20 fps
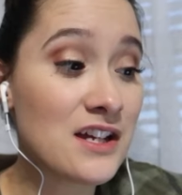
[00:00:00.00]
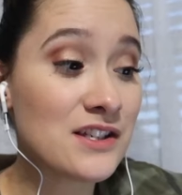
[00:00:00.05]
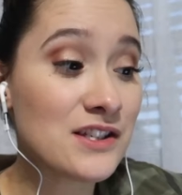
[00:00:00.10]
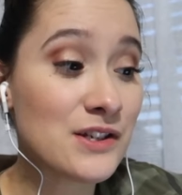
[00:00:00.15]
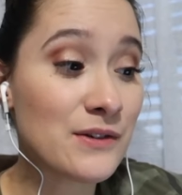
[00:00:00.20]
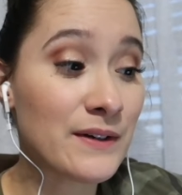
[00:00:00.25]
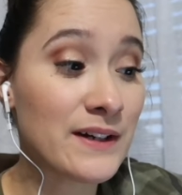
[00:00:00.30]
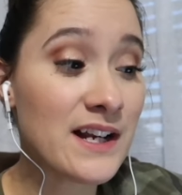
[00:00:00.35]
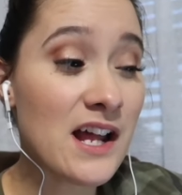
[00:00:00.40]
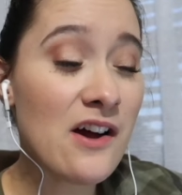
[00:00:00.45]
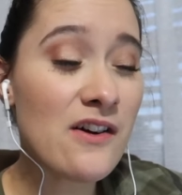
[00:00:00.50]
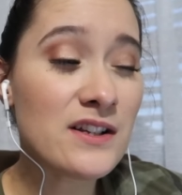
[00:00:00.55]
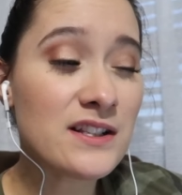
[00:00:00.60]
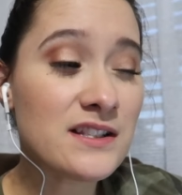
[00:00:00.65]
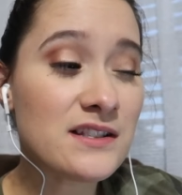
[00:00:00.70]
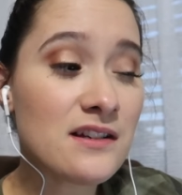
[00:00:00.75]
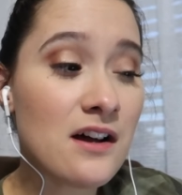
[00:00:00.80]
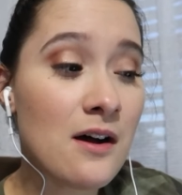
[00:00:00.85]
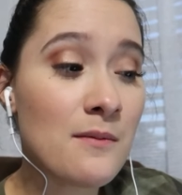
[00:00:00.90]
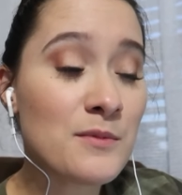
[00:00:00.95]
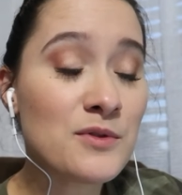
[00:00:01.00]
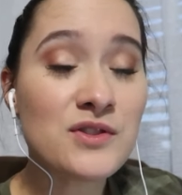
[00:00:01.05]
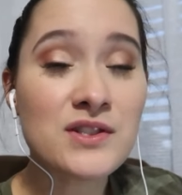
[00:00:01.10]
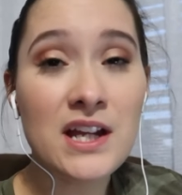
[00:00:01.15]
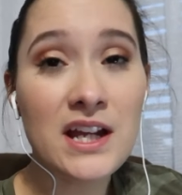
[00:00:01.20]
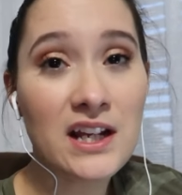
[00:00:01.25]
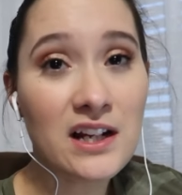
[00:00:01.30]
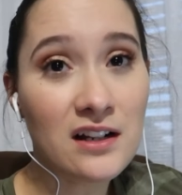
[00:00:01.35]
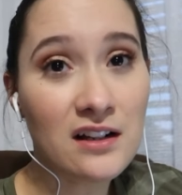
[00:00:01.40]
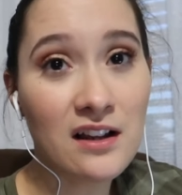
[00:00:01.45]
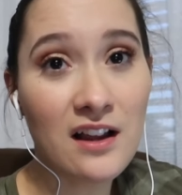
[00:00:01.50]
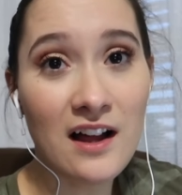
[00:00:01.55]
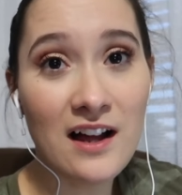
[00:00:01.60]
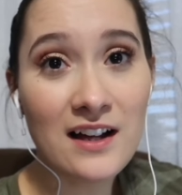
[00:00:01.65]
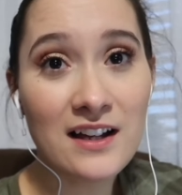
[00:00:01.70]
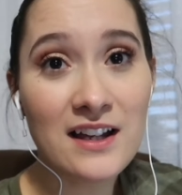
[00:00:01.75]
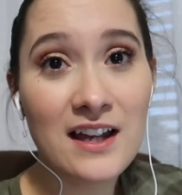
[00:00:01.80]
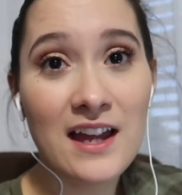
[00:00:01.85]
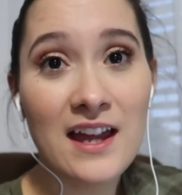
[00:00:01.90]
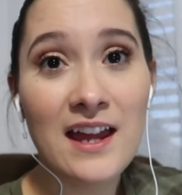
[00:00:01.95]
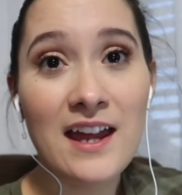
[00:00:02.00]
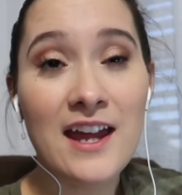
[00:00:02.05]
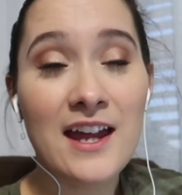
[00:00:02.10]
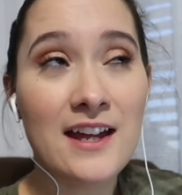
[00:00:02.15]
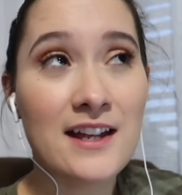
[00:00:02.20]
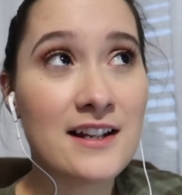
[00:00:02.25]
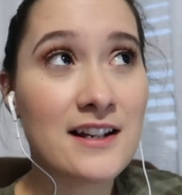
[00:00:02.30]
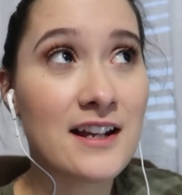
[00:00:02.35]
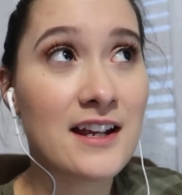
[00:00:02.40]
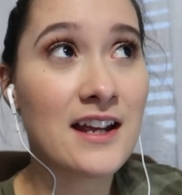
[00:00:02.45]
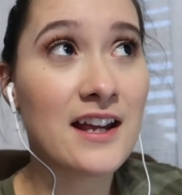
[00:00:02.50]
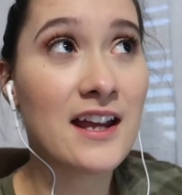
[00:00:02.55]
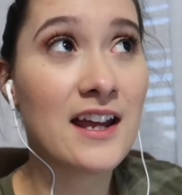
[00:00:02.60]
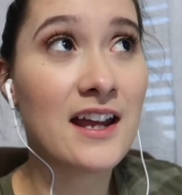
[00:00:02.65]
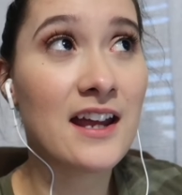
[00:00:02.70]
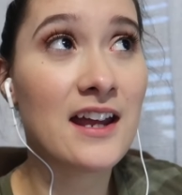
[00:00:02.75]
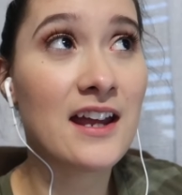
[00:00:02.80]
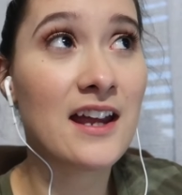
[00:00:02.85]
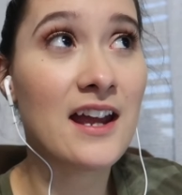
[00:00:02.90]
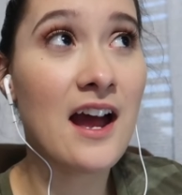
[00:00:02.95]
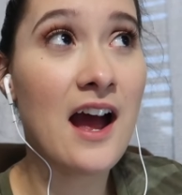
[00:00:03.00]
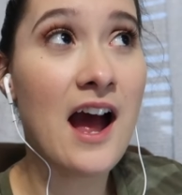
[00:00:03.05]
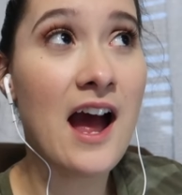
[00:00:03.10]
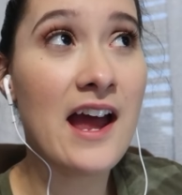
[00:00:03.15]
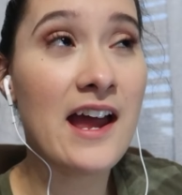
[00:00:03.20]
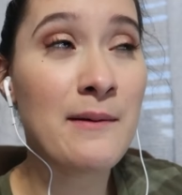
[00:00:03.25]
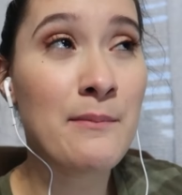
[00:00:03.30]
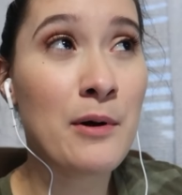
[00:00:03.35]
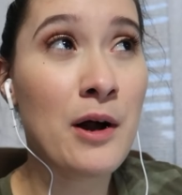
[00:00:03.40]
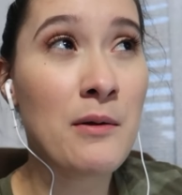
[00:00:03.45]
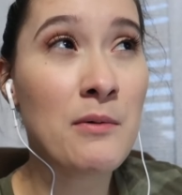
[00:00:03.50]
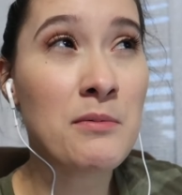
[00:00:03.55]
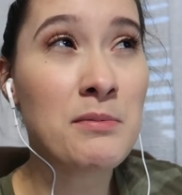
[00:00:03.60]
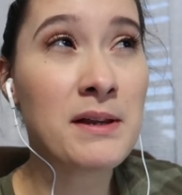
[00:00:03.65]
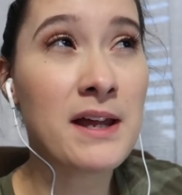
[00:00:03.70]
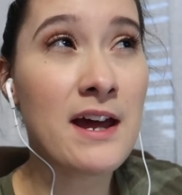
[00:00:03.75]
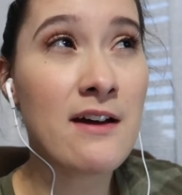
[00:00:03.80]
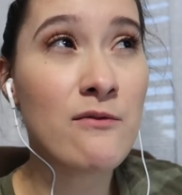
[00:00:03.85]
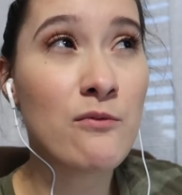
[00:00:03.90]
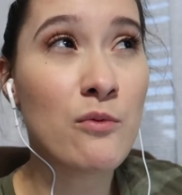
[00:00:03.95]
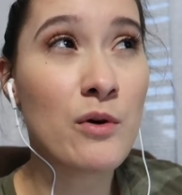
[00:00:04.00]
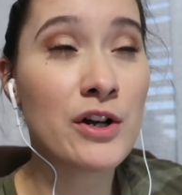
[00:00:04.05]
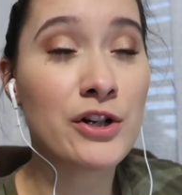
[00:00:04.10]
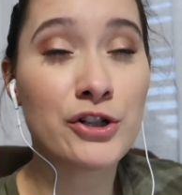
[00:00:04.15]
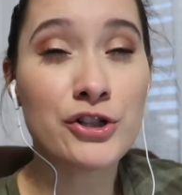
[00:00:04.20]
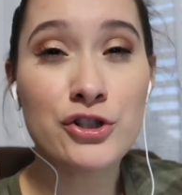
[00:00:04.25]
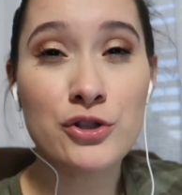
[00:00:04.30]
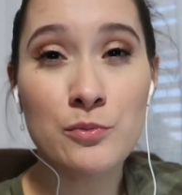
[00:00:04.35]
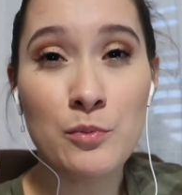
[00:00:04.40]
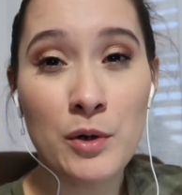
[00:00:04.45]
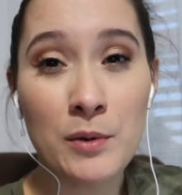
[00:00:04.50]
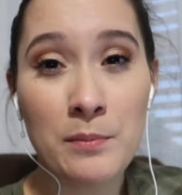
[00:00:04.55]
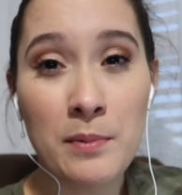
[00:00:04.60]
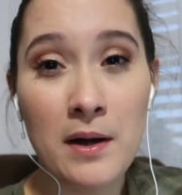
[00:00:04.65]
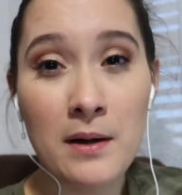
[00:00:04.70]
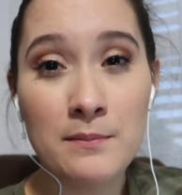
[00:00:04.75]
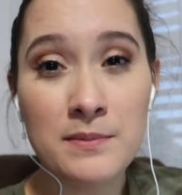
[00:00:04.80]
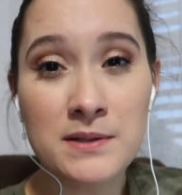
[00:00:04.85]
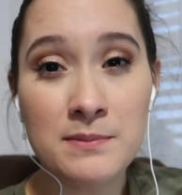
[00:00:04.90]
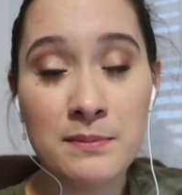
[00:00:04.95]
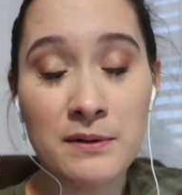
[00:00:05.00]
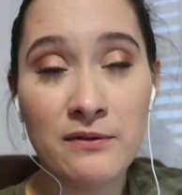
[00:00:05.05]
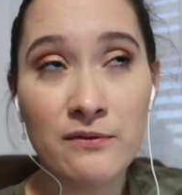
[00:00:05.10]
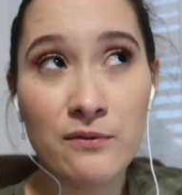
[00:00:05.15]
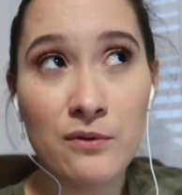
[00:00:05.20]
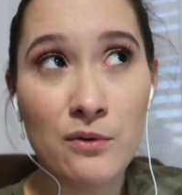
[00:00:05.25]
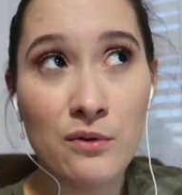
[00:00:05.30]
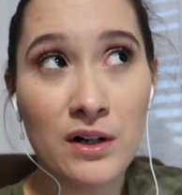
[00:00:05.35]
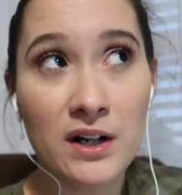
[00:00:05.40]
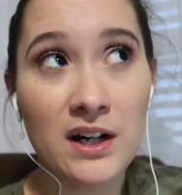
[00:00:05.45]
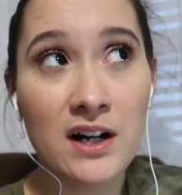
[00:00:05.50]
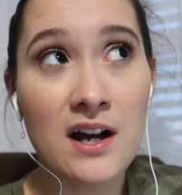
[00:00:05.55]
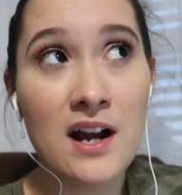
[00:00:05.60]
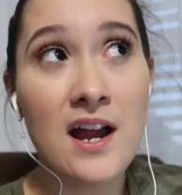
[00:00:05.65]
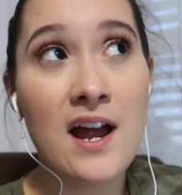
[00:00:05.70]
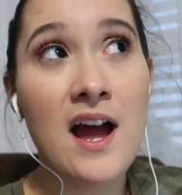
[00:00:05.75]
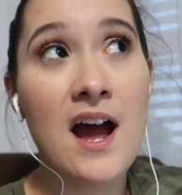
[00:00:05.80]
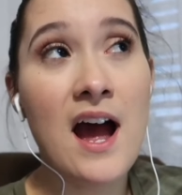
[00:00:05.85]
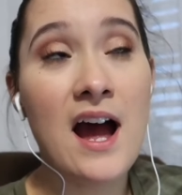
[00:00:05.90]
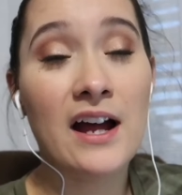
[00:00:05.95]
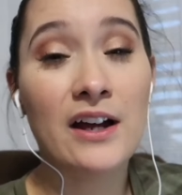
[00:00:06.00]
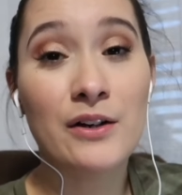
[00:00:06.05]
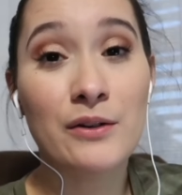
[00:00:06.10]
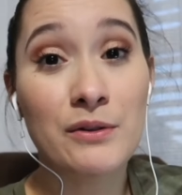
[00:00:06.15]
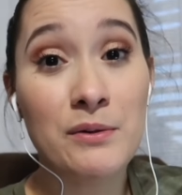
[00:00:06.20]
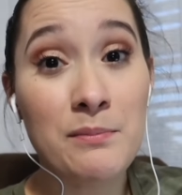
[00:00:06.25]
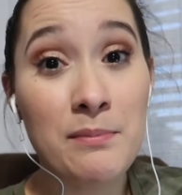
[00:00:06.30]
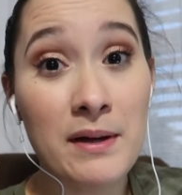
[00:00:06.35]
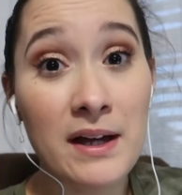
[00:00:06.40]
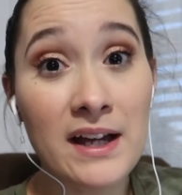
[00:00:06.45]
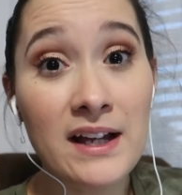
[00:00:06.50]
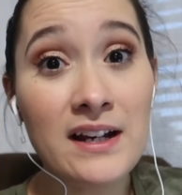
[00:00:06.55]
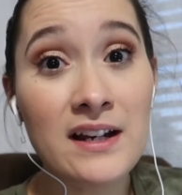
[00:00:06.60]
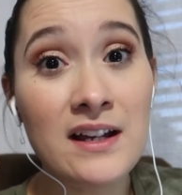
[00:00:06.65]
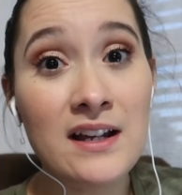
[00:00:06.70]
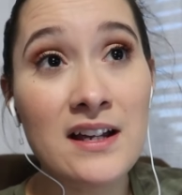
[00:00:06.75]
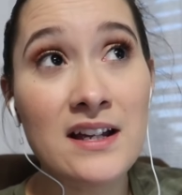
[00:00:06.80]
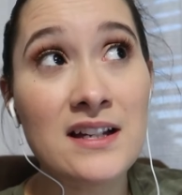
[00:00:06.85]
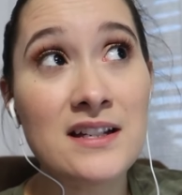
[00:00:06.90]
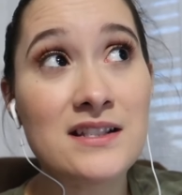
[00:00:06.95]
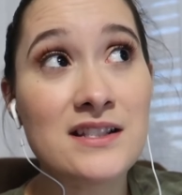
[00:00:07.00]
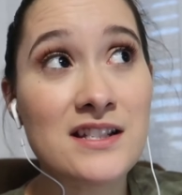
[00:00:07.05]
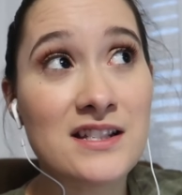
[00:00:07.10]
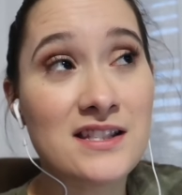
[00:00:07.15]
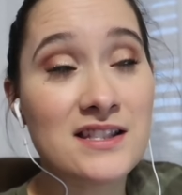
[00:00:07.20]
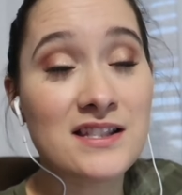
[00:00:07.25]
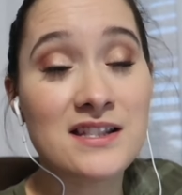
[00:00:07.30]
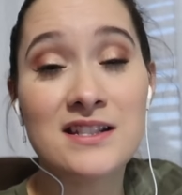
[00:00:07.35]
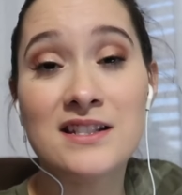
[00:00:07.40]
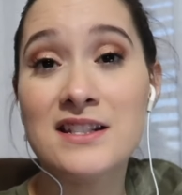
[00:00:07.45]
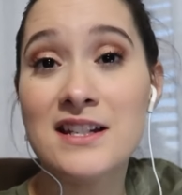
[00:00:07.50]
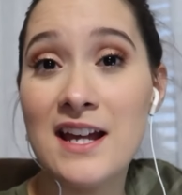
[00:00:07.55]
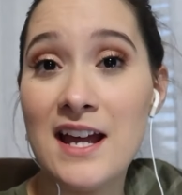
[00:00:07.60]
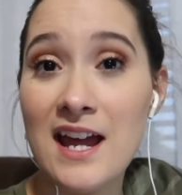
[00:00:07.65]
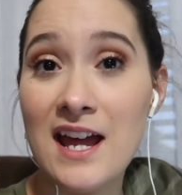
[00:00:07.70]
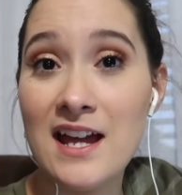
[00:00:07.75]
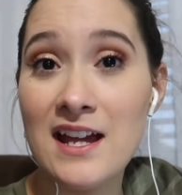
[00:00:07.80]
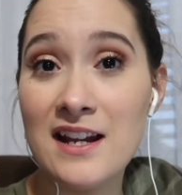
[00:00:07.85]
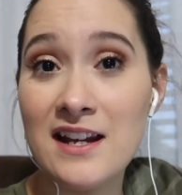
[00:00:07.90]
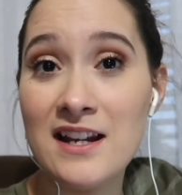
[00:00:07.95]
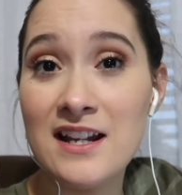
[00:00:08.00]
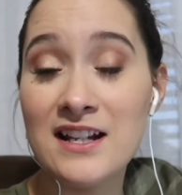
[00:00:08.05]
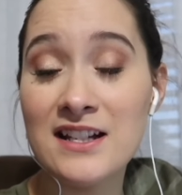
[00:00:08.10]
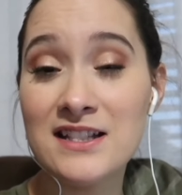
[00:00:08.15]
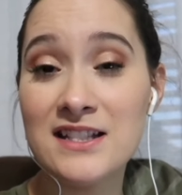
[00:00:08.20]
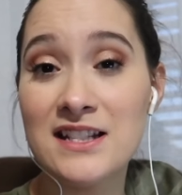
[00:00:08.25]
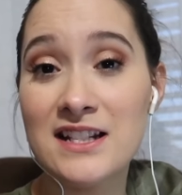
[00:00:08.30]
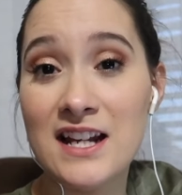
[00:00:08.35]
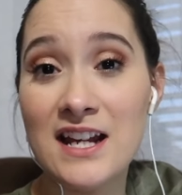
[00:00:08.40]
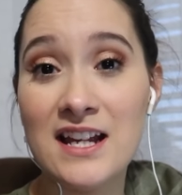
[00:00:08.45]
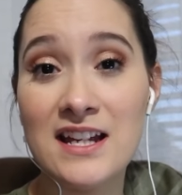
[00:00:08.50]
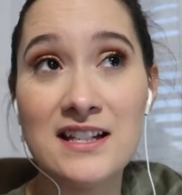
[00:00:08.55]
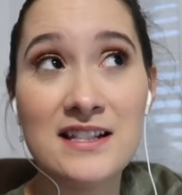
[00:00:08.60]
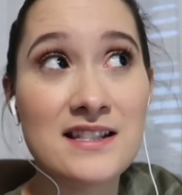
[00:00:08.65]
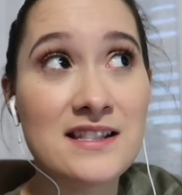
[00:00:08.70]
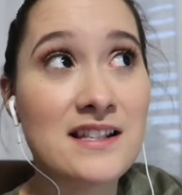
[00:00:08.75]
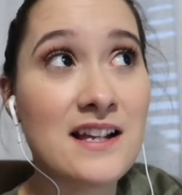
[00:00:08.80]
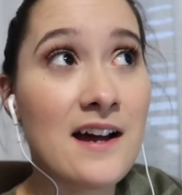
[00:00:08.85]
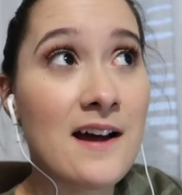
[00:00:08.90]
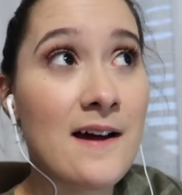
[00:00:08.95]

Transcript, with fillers: So right now it's almost 8 o'clock, and I probably have 1 or 2 more pumps before I go to bed, just to end today's